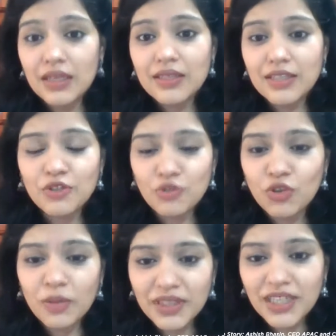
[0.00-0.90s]
is it
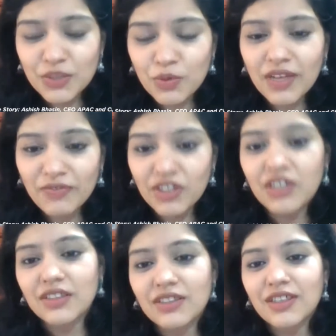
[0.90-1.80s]
true? That's what I've
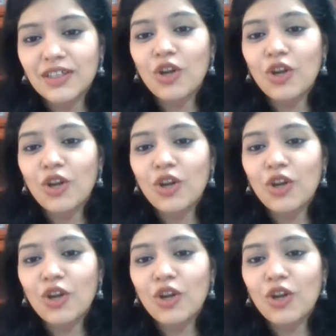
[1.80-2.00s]
learned.